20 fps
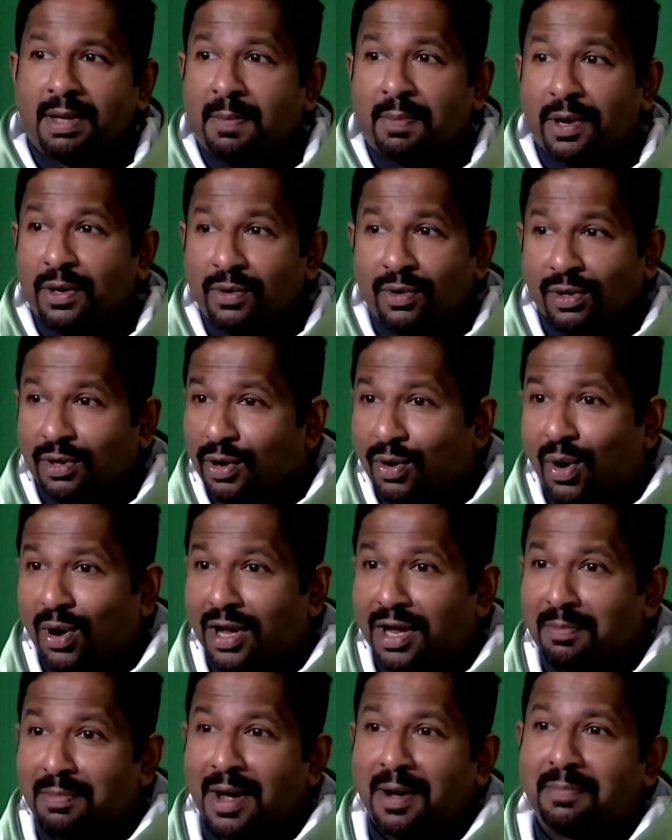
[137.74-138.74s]
People could
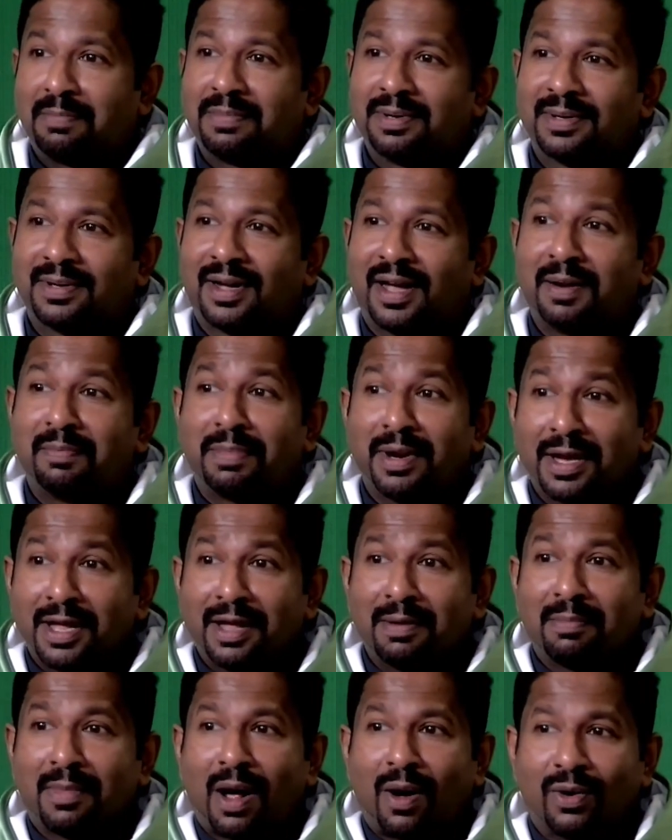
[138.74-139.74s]
lock him up and
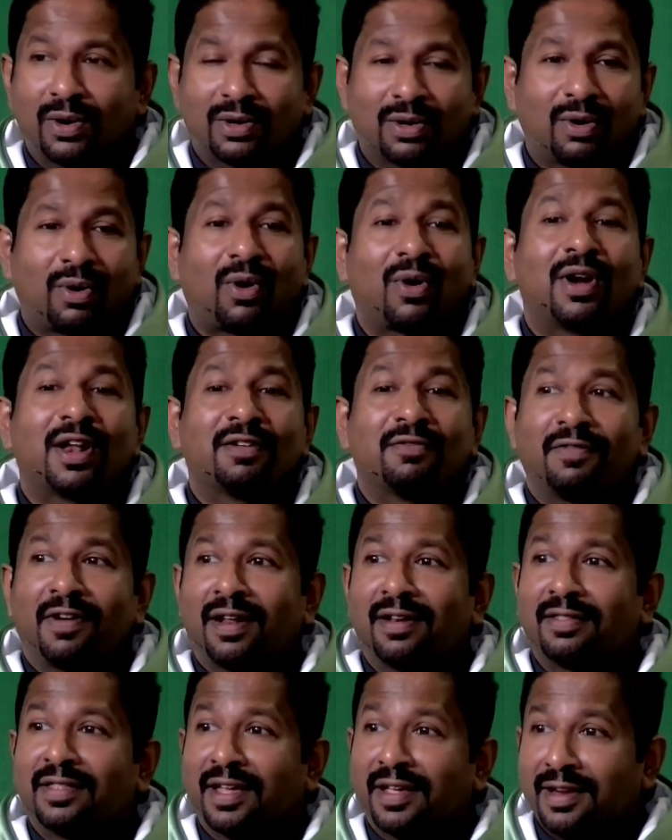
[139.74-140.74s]
bring him out only
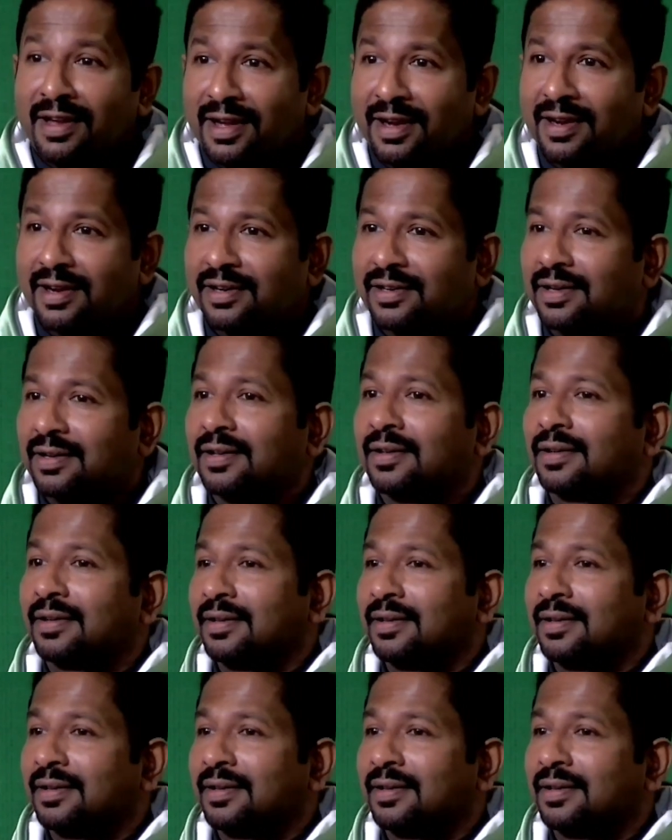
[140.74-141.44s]
when they needed